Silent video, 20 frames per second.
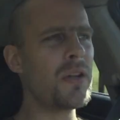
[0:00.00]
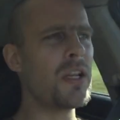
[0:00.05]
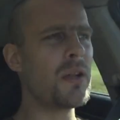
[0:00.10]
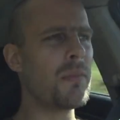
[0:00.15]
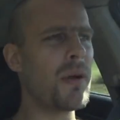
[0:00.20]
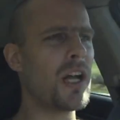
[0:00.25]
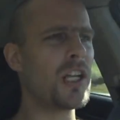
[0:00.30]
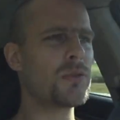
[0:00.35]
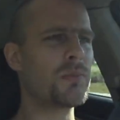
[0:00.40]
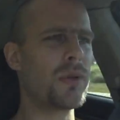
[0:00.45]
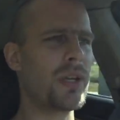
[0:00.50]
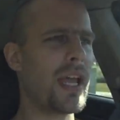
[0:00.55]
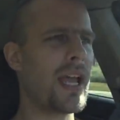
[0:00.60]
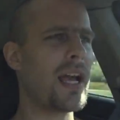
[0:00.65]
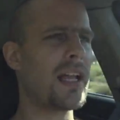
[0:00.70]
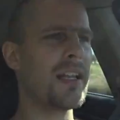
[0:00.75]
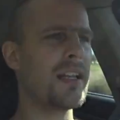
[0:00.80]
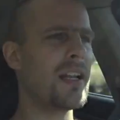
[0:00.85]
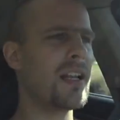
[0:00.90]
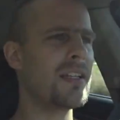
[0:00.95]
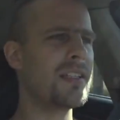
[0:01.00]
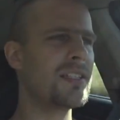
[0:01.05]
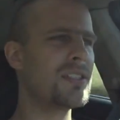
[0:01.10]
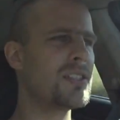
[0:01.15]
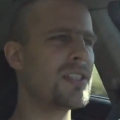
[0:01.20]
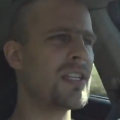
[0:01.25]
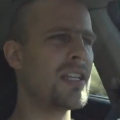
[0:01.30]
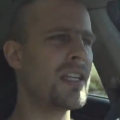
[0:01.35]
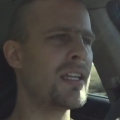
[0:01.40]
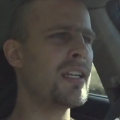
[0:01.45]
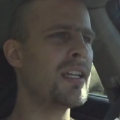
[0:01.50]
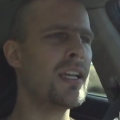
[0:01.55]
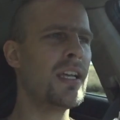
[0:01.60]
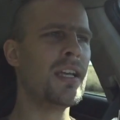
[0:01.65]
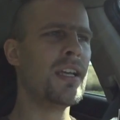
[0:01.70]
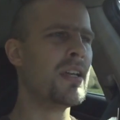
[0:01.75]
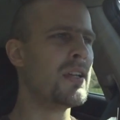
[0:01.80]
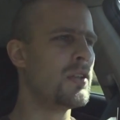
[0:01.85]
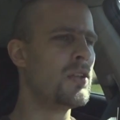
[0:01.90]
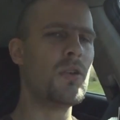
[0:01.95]
you the miles per gallon on this thing,
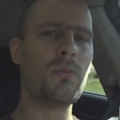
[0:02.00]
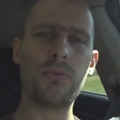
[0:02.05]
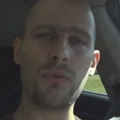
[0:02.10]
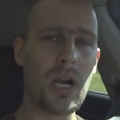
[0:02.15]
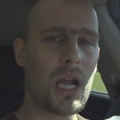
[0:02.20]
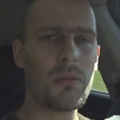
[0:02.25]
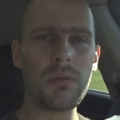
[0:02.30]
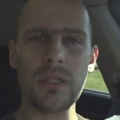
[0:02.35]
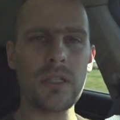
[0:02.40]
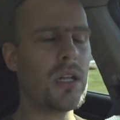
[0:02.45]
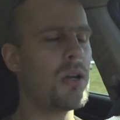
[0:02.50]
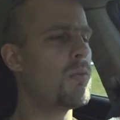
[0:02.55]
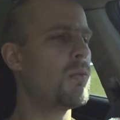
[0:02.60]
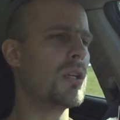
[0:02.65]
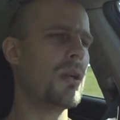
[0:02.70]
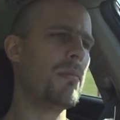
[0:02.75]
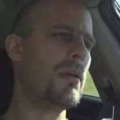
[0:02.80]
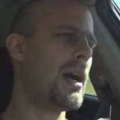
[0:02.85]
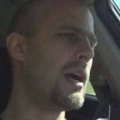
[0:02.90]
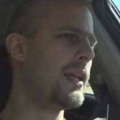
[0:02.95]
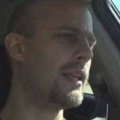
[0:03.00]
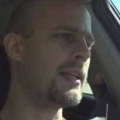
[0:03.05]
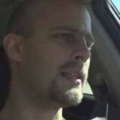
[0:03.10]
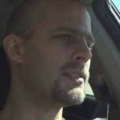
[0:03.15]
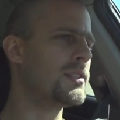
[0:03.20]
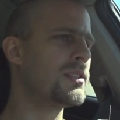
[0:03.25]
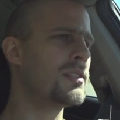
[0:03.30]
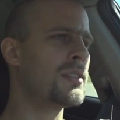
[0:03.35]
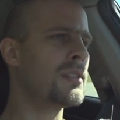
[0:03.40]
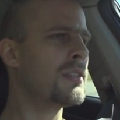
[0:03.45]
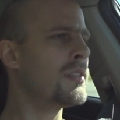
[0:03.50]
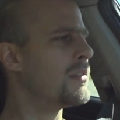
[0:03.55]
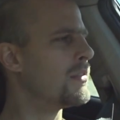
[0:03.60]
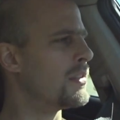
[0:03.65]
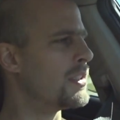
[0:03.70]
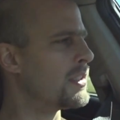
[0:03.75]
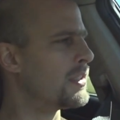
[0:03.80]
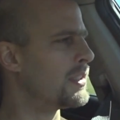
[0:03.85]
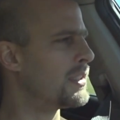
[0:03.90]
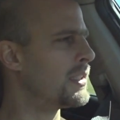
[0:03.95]
you probably don't want to buy this,
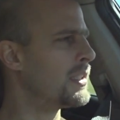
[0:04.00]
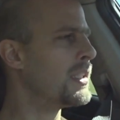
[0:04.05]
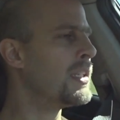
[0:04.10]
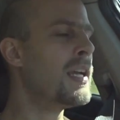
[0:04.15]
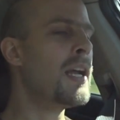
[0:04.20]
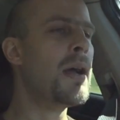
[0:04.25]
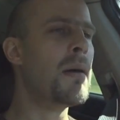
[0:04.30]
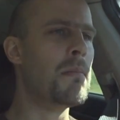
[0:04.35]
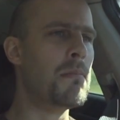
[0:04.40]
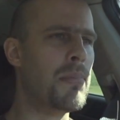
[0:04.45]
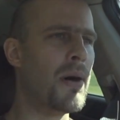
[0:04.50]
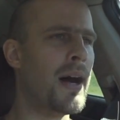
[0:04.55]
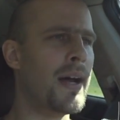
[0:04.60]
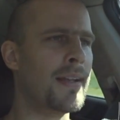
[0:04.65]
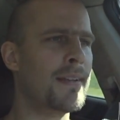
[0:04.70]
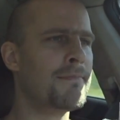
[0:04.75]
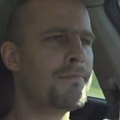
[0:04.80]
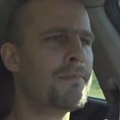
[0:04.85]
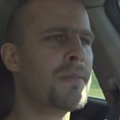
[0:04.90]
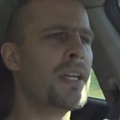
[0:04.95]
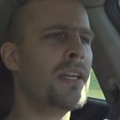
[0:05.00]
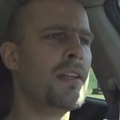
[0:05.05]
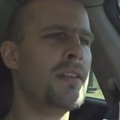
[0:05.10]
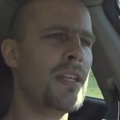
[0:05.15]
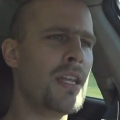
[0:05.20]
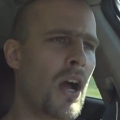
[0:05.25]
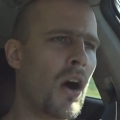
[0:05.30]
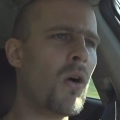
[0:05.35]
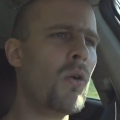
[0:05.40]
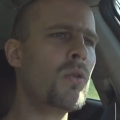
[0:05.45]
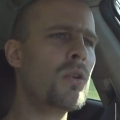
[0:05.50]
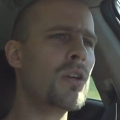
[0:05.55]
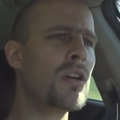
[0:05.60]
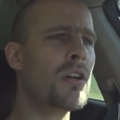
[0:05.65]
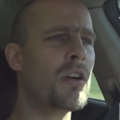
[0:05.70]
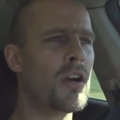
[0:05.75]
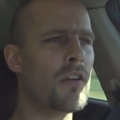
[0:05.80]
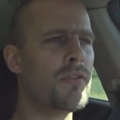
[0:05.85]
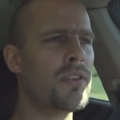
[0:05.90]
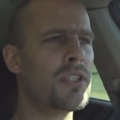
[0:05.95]
really. But the
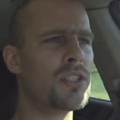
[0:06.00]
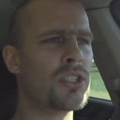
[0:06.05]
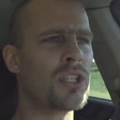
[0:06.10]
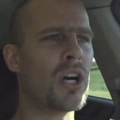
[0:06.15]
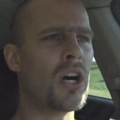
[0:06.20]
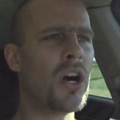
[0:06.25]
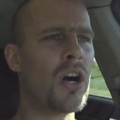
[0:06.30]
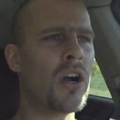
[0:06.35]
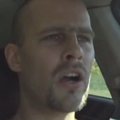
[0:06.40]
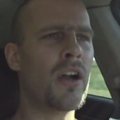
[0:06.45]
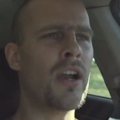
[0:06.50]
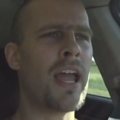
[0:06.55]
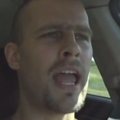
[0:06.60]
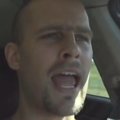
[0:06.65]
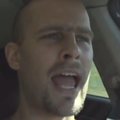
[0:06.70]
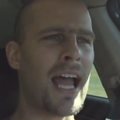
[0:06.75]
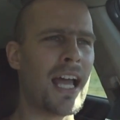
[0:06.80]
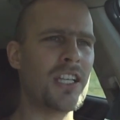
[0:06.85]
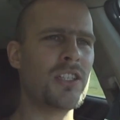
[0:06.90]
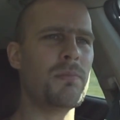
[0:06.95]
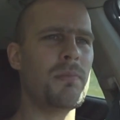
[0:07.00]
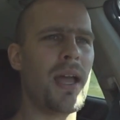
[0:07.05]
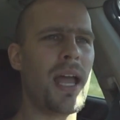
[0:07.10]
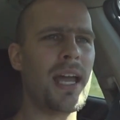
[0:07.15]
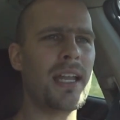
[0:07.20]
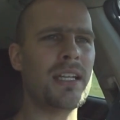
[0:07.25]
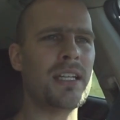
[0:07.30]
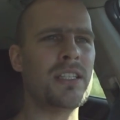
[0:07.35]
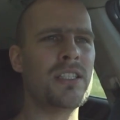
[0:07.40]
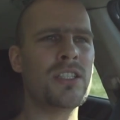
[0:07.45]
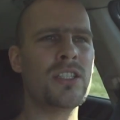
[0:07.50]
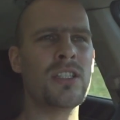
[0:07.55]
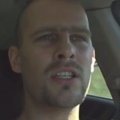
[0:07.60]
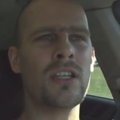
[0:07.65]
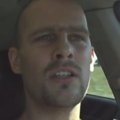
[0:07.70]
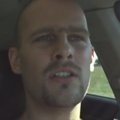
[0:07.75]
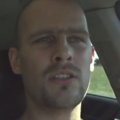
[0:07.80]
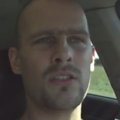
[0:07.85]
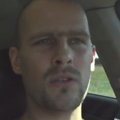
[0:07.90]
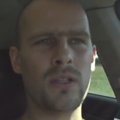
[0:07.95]
owner of this car has managed
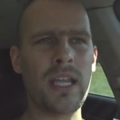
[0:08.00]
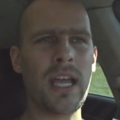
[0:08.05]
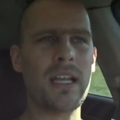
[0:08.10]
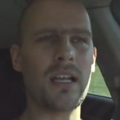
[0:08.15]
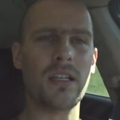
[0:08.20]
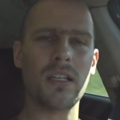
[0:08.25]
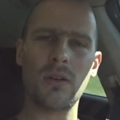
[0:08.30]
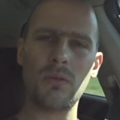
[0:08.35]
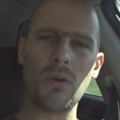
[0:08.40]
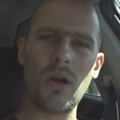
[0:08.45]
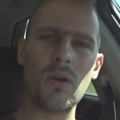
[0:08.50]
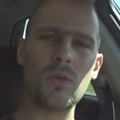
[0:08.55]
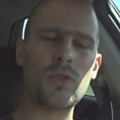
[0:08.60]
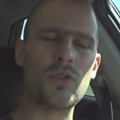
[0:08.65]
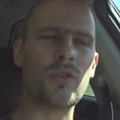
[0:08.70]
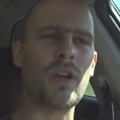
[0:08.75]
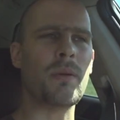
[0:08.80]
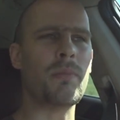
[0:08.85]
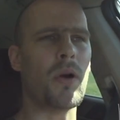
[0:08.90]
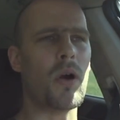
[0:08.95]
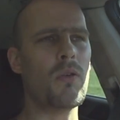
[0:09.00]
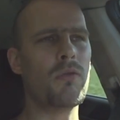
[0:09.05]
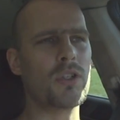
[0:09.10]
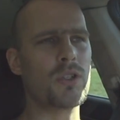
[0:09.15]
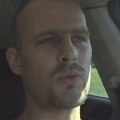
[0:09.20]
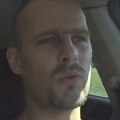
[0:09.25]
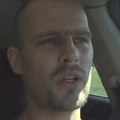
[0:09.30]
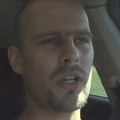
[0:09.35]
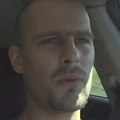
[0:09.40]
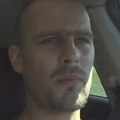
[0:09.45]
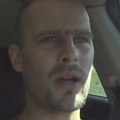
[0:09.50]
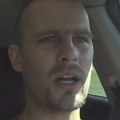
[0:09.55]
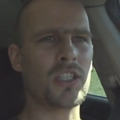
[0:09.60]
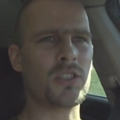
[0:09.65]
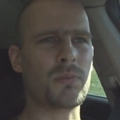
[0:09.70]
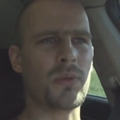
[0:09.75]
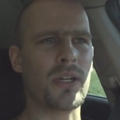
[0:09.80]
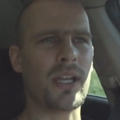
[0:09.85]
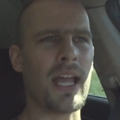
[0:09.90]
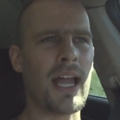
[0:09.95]
to get on a road trip over 20 miles
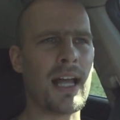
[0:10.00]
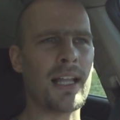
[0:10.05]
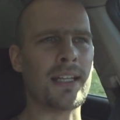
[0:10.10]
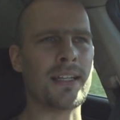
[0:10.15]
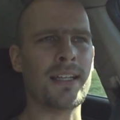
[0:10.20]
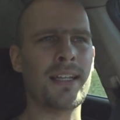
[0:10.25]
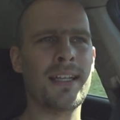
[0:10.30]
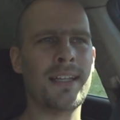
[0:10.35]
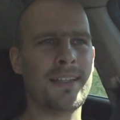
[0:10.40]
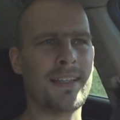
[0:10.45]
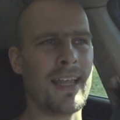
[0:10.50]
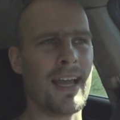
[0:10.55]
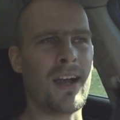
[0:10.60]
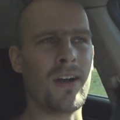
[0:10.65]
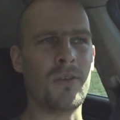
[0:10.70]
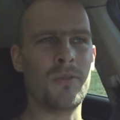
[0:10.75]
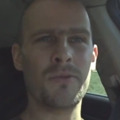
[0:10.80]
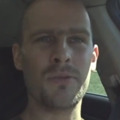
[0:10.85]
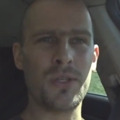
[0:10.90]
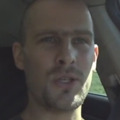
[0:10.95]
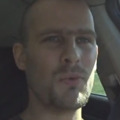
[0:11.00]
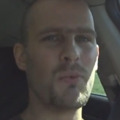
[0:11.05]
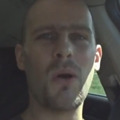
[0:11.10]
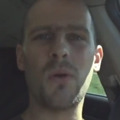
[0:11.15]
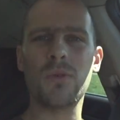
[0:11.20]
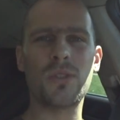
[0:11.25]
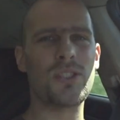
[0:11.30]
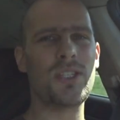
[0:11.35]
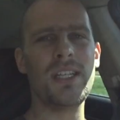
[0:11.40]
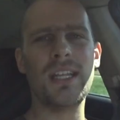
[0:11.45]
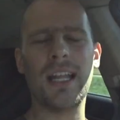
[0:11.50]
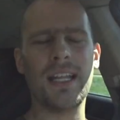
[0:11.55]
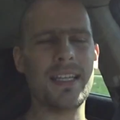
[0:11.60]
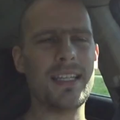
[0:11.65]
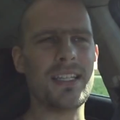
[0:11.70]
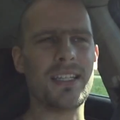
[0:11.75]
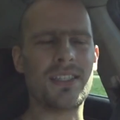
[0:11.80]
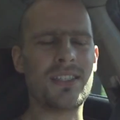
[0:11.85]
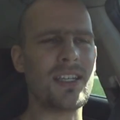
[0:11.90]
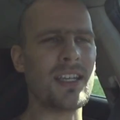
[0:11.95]
per gallon. Now, you won't see that
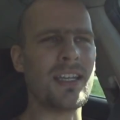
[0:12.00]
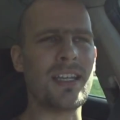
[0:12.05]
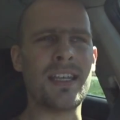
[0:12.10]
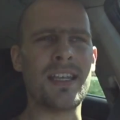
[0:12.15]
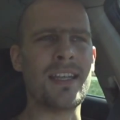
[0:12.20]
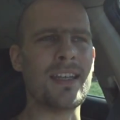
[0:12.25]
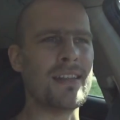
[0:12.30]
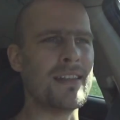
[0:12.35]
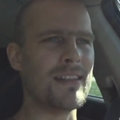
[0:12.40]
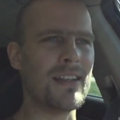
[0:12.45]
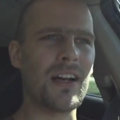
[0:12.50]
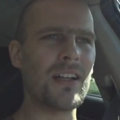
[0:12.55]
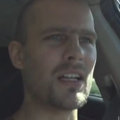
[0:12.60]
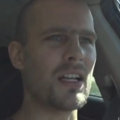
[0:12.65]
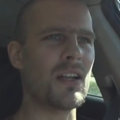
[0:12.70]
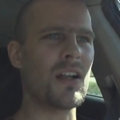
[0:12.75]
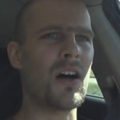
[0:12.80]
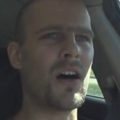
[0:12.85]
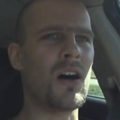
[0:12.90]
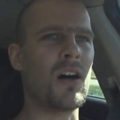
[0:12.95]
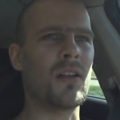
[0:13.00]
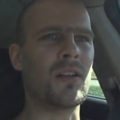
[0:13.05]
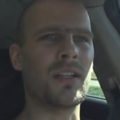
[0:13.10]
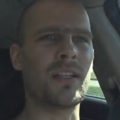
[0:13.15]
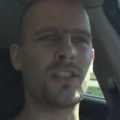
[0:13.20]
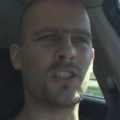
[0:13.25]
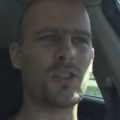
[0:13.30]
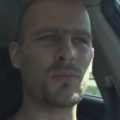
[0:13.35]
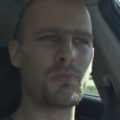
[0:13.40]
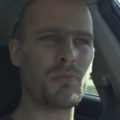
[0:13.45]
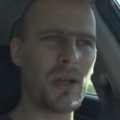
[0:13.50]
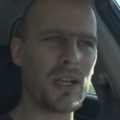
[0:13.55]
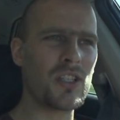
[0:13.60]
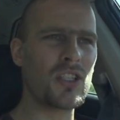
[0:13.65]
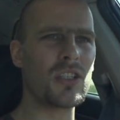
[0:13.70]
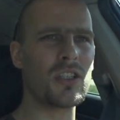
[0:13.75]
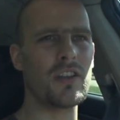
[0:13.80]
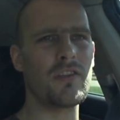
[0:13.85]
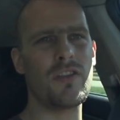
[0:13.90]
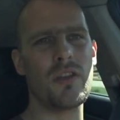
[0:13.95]
in the city, not at all,
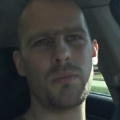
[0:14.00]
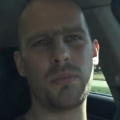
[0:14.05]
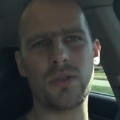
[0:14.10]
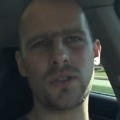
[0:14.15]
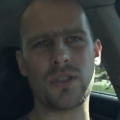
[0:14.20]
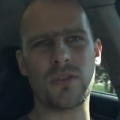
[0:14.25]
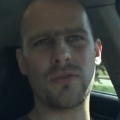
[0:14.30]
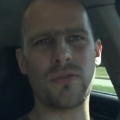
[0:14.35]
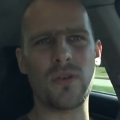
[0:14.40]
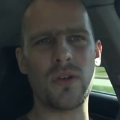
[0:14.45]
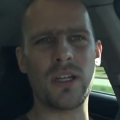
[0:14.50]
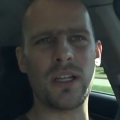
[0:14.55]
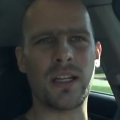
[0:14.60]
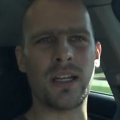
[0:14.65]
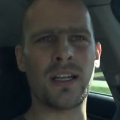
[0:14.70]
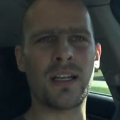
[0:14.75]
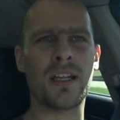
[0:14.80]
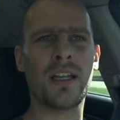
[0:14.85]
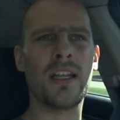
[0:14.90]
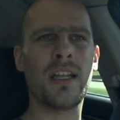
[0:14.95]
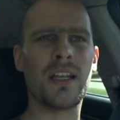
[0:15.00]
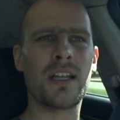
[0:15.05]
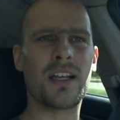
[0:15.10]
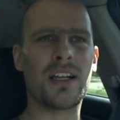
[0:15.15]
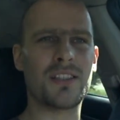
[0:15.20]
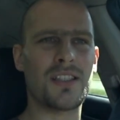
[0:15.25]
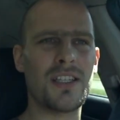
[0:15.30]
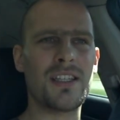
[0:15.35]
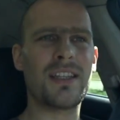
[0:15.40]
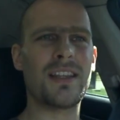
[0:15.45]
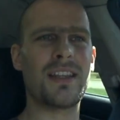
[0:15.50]
especially if you put your foot in it, because